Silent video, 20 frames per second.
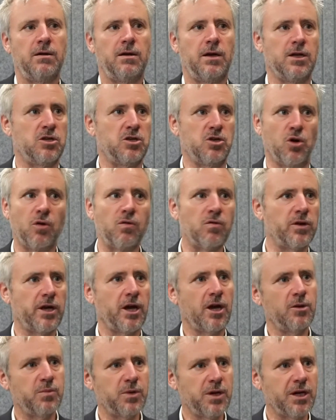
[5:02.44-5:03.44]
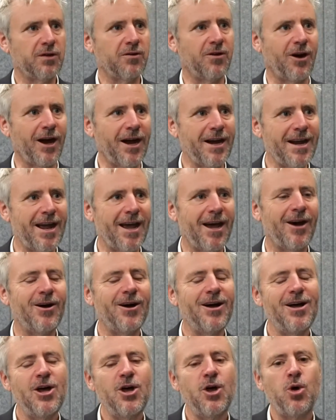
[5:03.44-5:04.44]
it's not reopening right
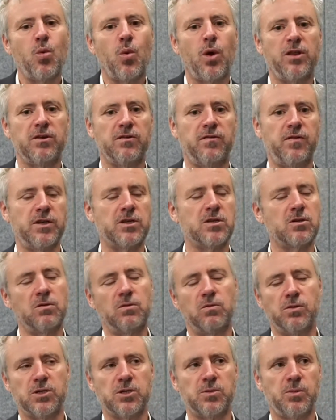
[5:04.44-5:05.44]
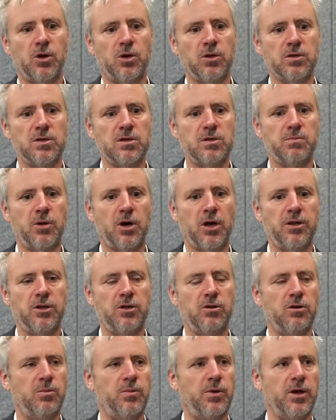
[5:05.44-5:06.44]
now, where the fiscal response by the
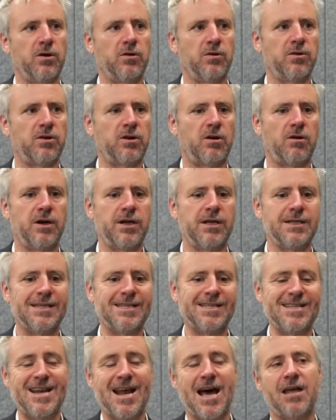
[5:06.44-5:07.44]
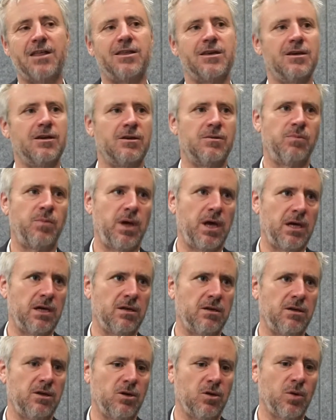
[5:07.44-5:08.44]
European authorities is nothing compared to
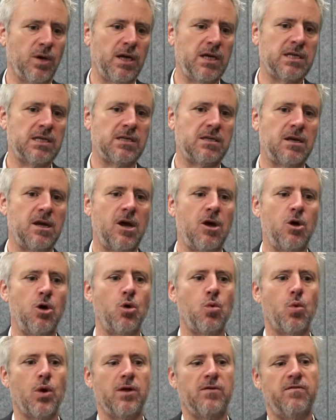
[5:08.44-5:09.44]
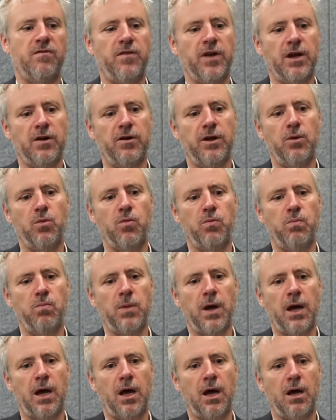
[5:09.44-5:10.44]
the US. We're very
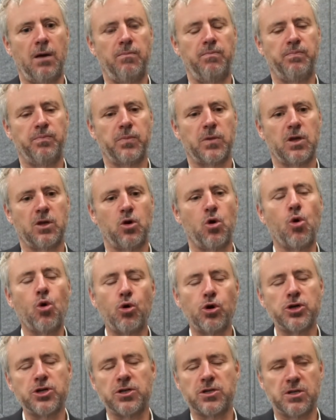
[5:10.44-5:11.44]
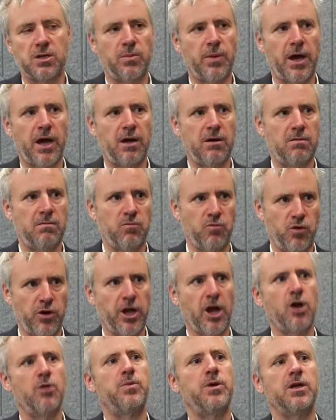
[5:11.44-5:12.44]
cautious about
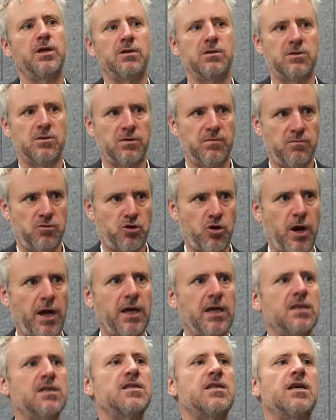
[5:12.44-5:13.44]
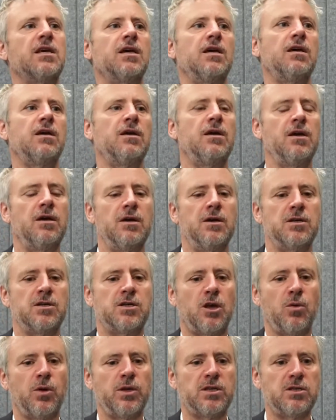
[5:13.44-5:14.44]
reopening sort of trades there.
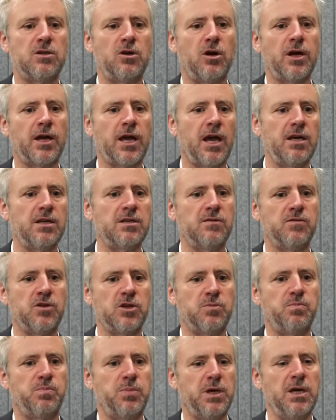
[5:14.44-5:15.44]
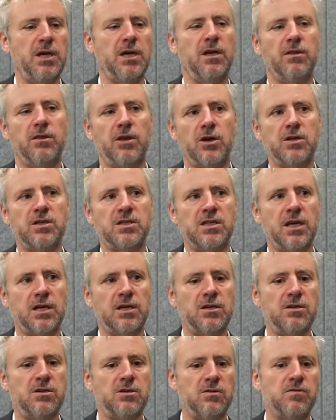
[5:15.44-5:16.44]
So it's not a case of just being in those
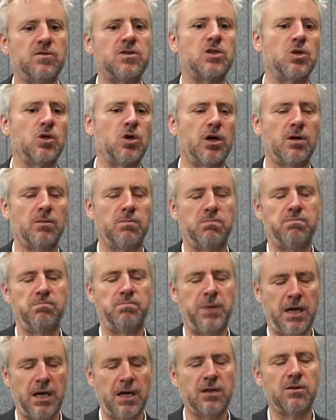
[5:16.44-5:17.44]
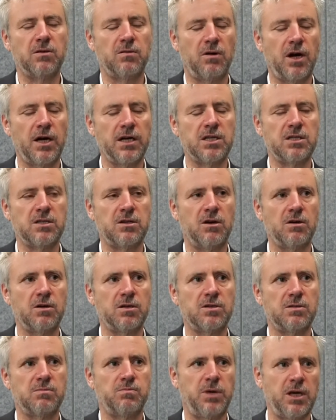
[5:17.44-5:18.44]
sectors. You've still got to pick the right
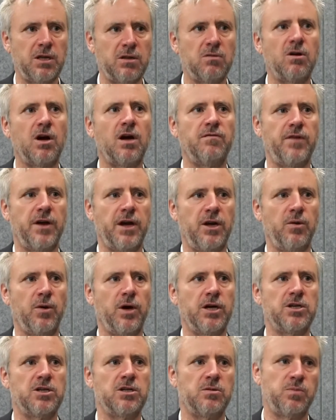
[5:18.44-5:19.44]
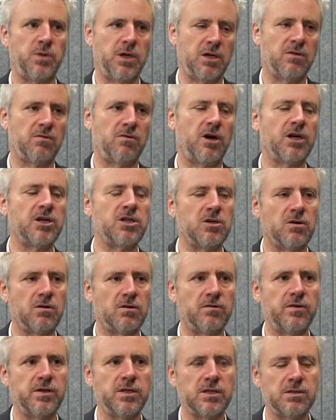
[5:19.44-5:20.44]
stocks, pick the right valuations, pick the right
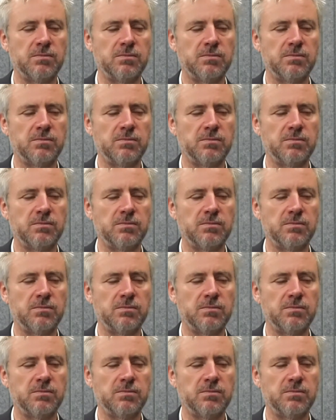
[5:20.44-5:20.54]
geographies.